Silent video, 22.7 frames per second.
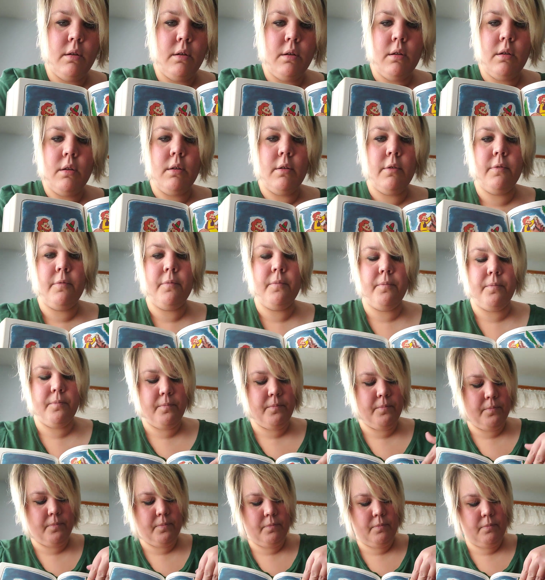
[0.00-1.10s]

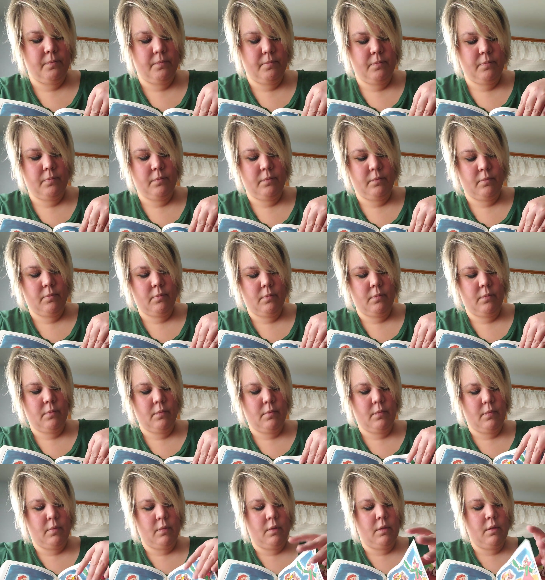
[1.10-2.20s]

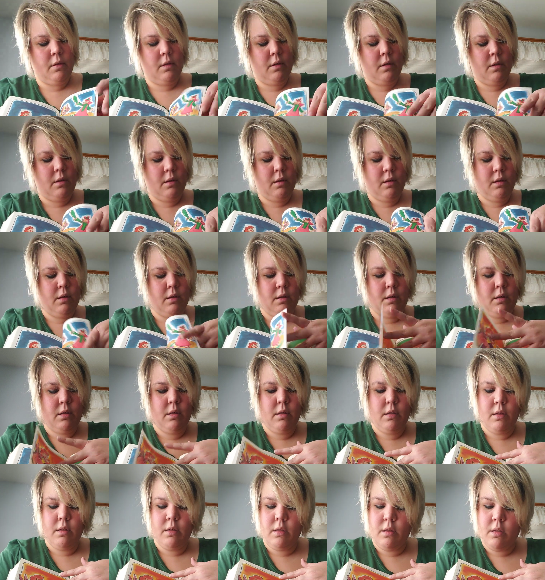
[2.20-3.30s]

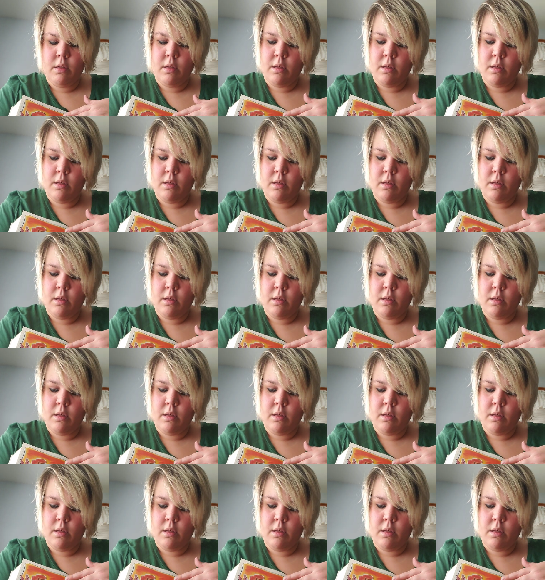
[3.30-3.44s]
Nobody speaks.